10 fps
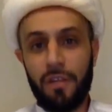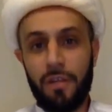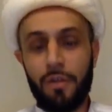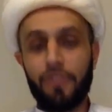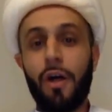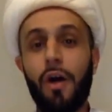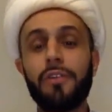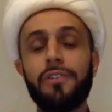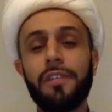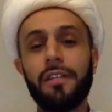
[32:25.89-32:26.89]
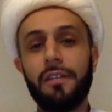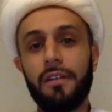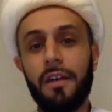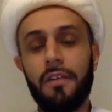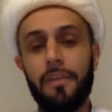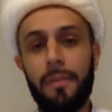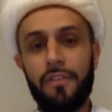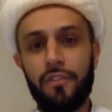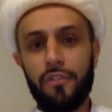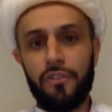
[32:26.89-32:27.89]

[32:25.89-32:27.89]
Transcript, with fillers: They're taunting the messenger,